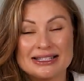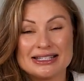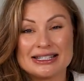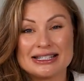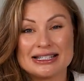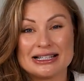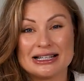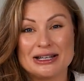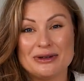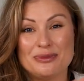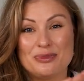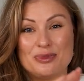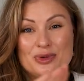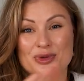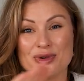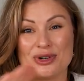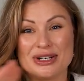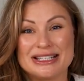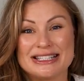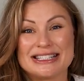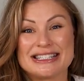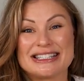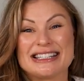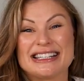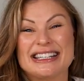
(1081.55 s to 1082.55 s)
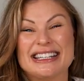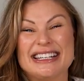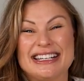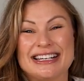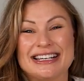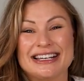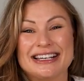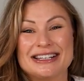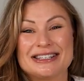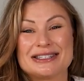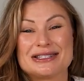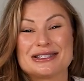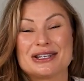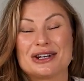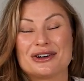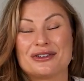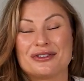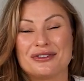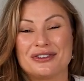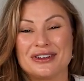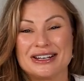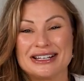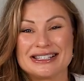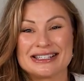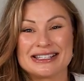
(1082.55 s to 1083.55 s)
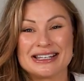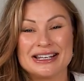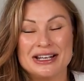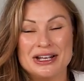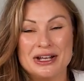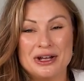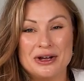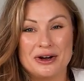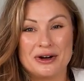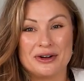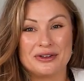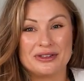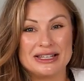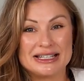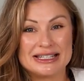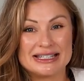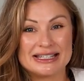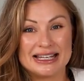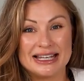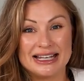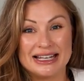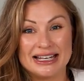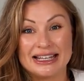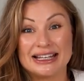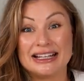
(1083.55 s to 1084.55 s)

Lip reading: slippery, slick surface on the skin